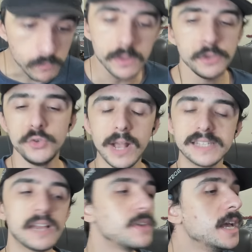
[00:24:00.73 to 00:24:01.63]
You guys
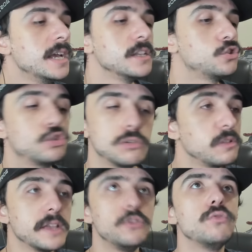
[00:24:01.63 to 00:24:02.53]
have
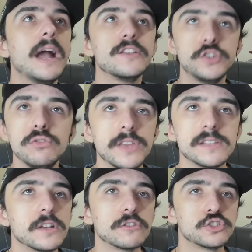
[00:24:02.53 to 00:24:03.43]
like you guys do things
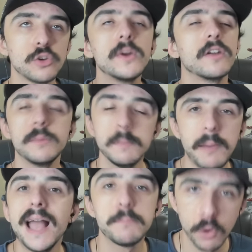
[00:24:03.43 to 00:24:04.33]
that are so incredibly
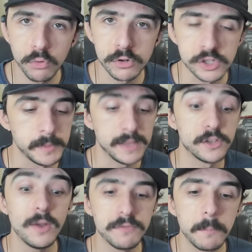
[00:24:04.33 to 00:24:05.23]
bipolar to me. Like
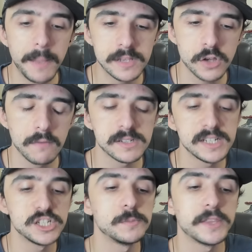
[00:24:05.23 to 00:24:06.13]
you have the best
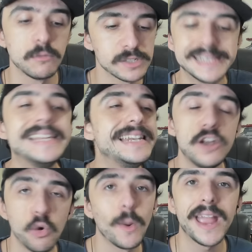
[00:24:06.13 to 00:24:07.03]
conversations, but they almost lead
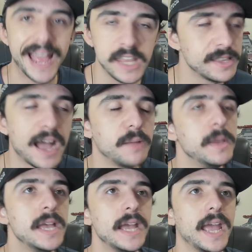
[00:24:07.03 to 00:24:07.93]
nowhere anytime.
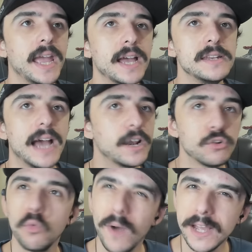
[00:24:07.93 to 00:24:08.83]
And I don't know
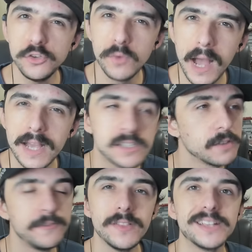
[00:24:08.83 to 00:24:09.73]
why you guys
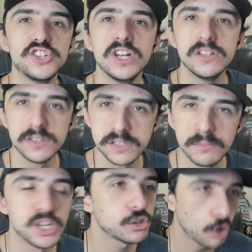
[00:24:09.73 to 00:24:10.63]
feel like changing the
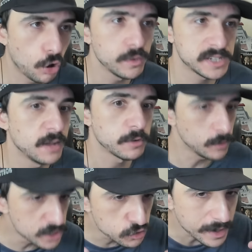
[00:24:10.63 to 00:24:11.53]
subject all the time. Can we
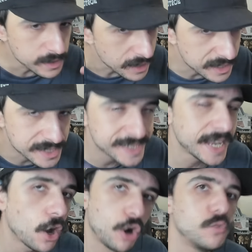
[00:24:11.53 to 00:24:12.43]
just try to like
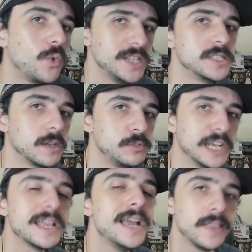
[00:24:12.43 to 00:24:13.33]
stick on one
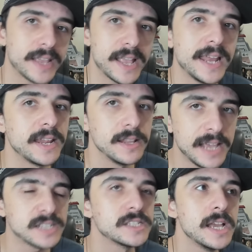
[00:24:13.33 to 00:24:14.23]
subject? Like I get it. Yes,